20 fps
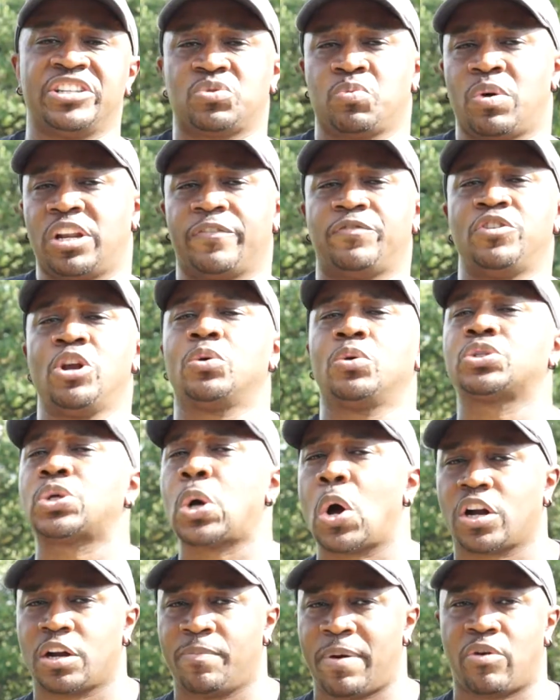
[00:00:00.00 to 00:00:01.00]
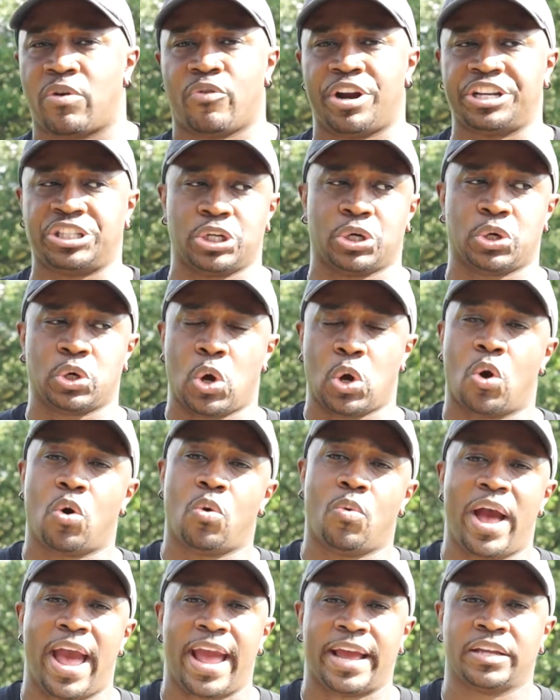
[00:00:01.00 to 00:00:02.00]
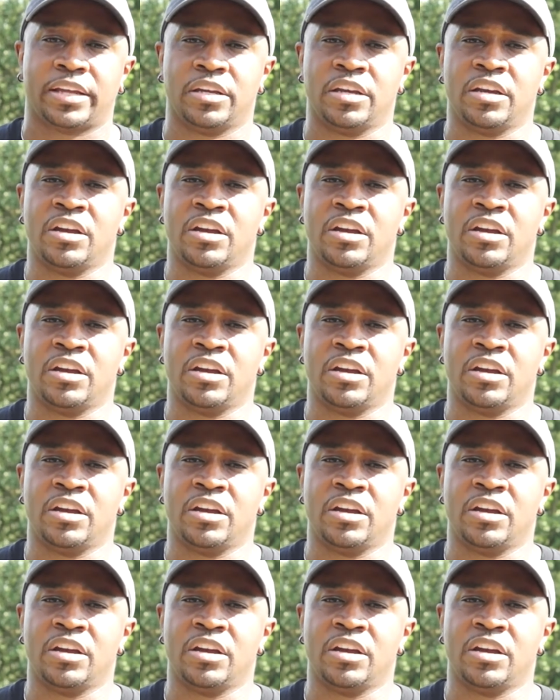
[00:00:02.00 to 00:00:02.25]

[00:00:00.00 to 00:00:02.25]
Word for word: this well, if you don't talk about race, it'll go away.